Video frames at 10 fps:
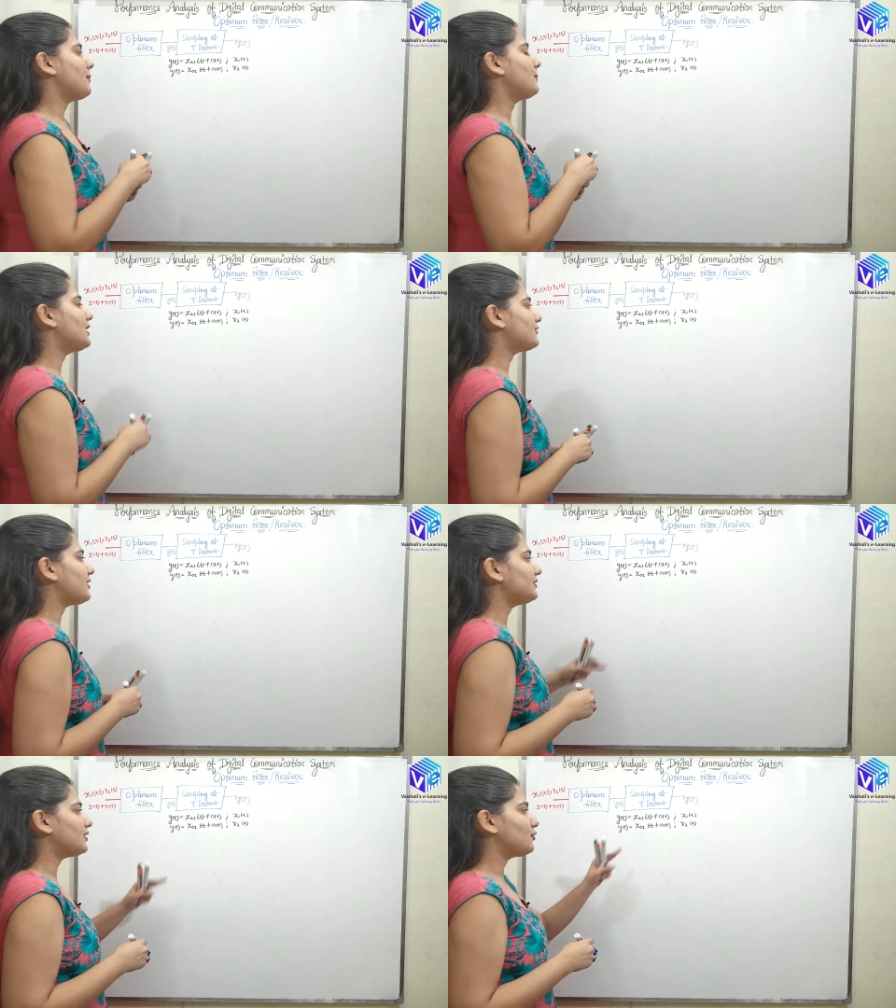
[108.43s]
But
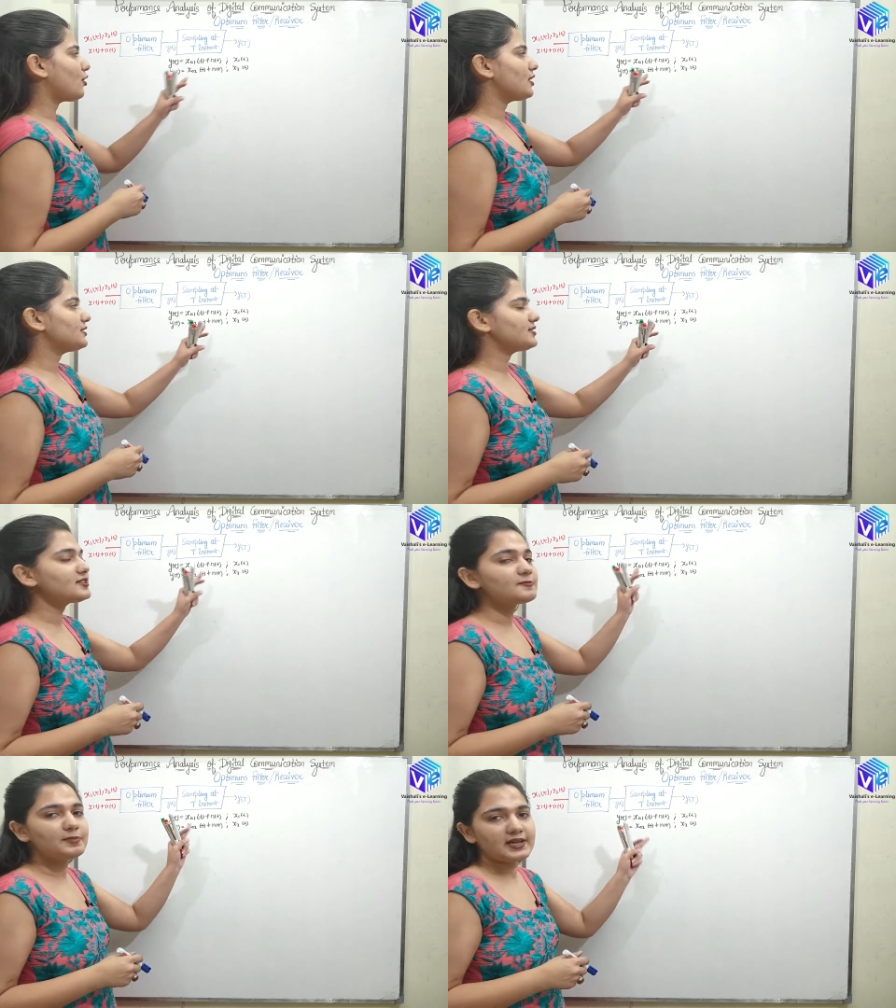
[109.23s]
when the noise
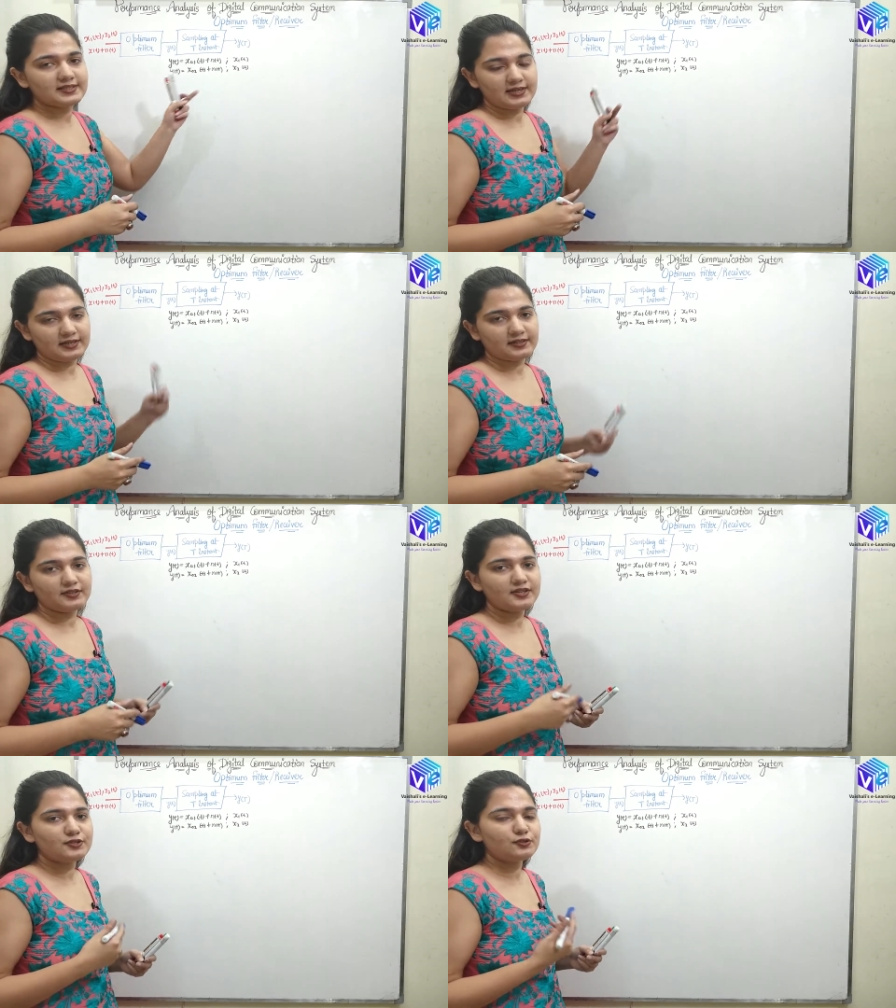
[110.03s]
is present,
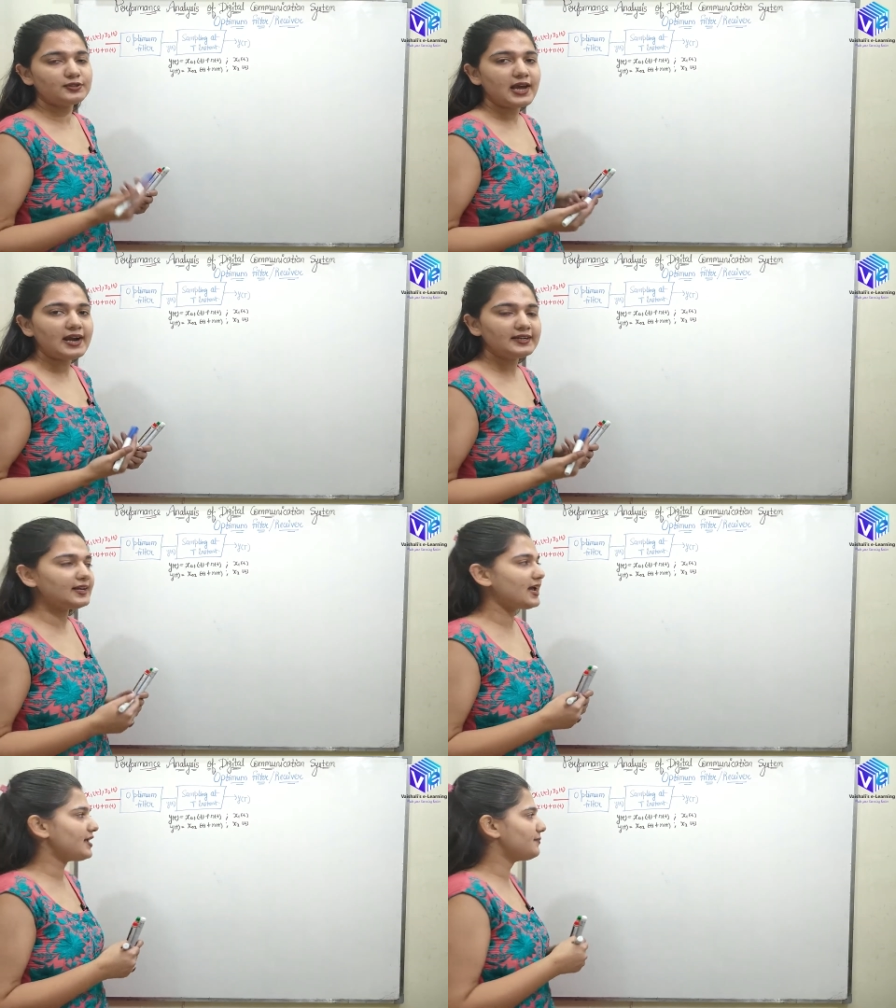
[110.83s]
so
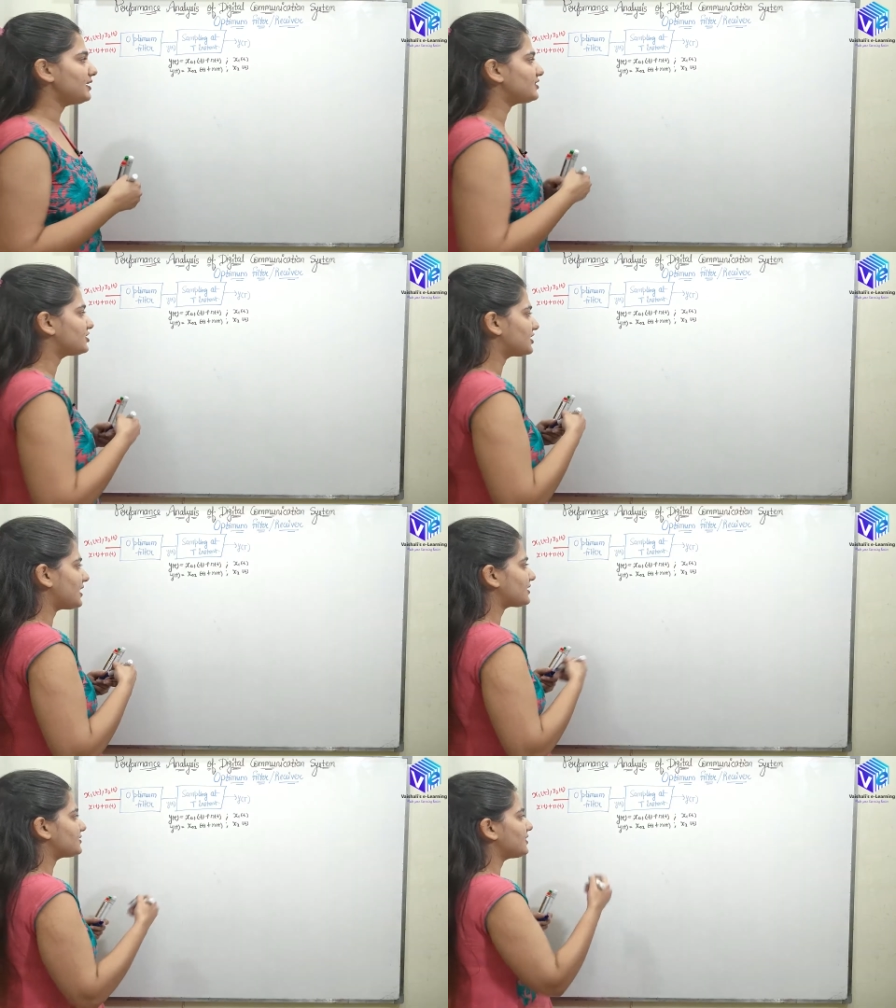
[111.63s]
that time it
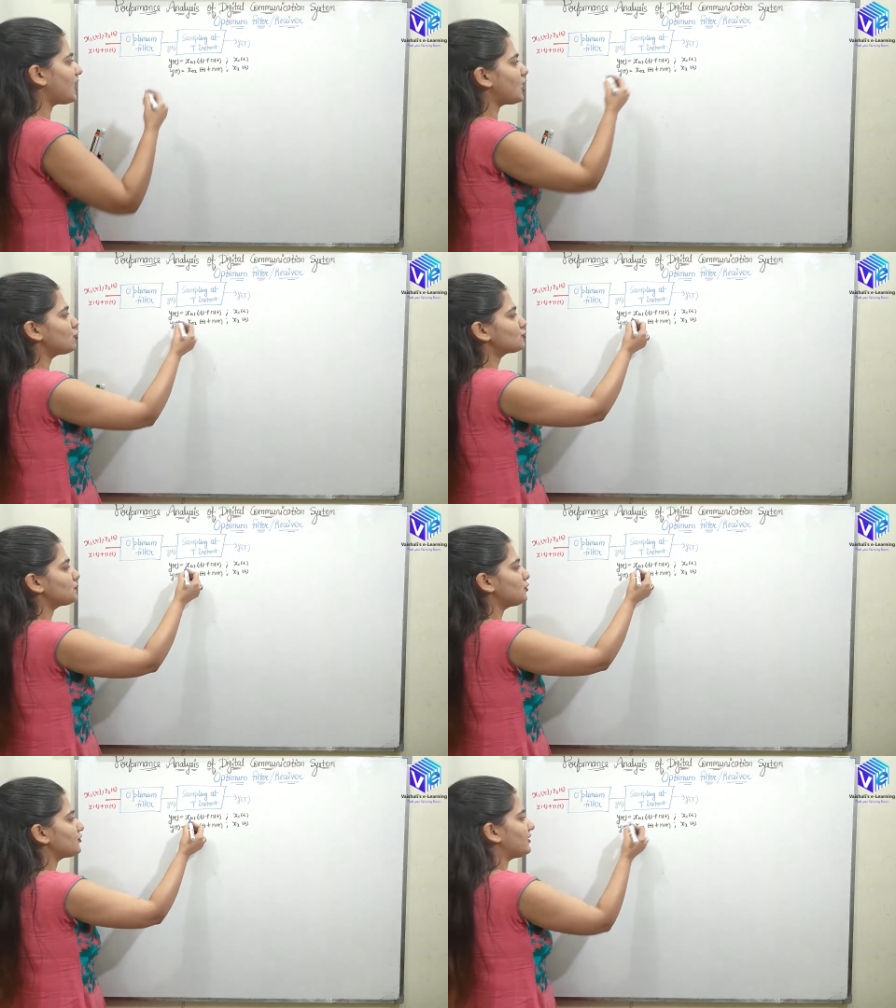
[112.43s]
checks the
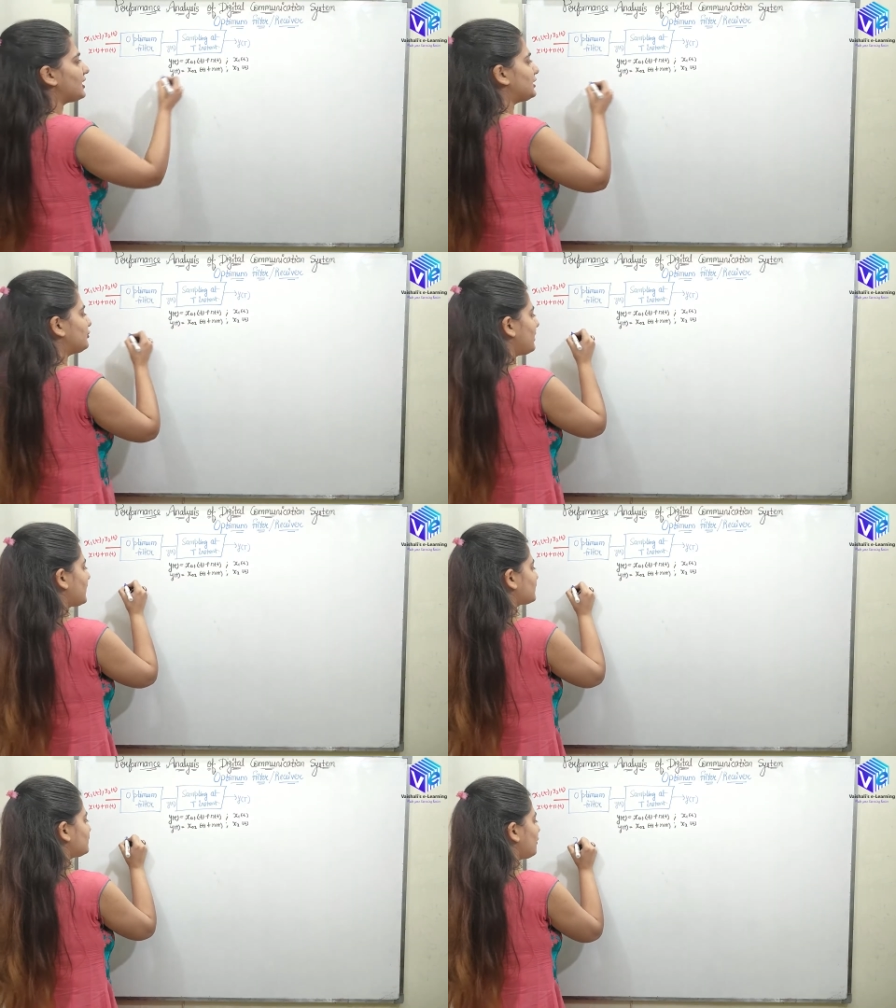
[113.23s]
output value
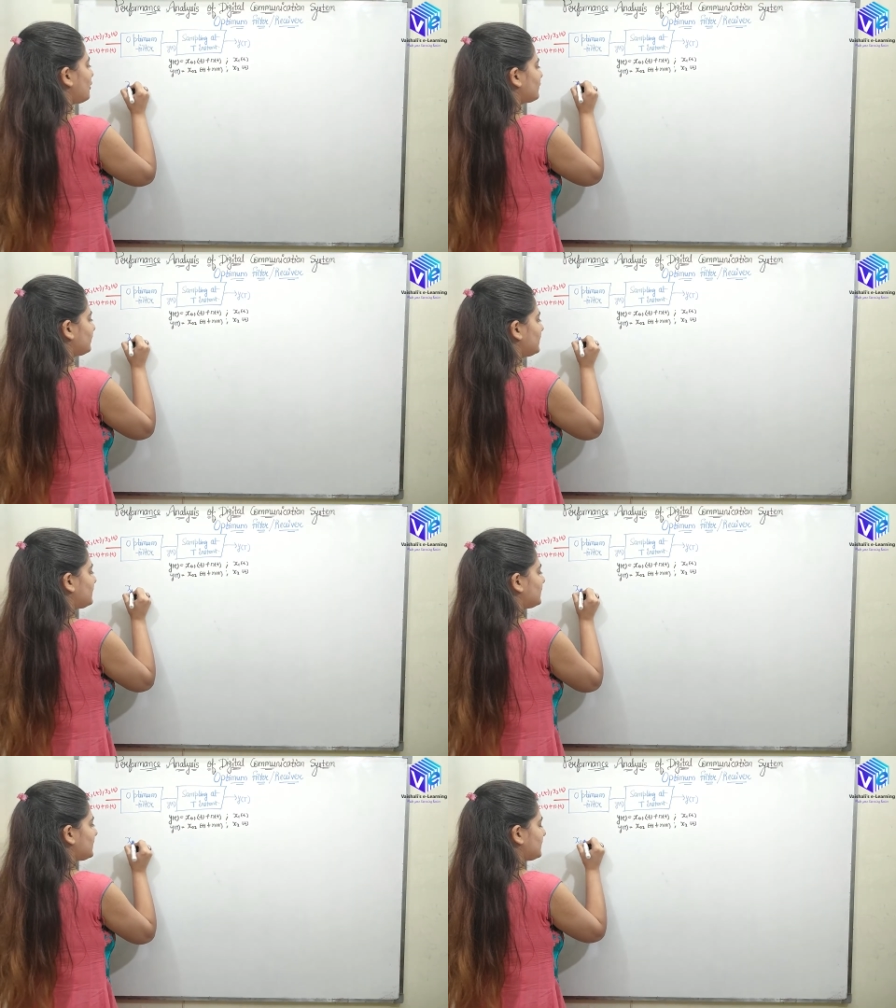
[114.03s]
X zero
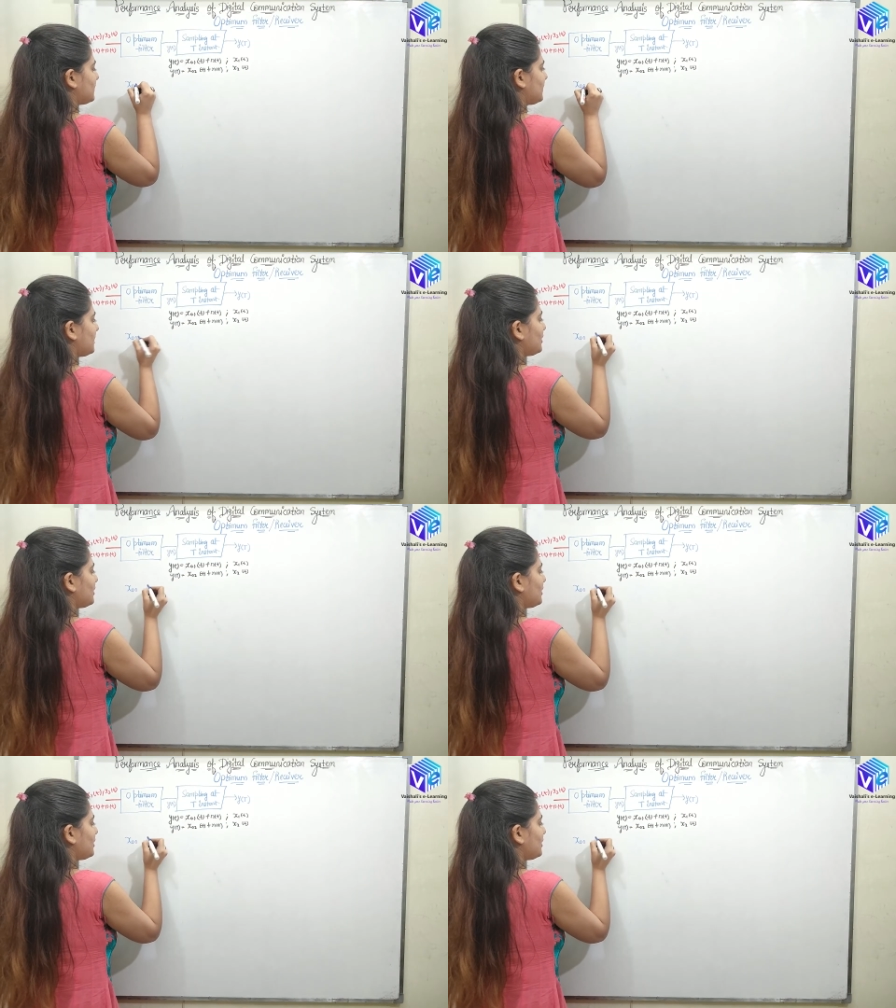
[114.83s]
one T.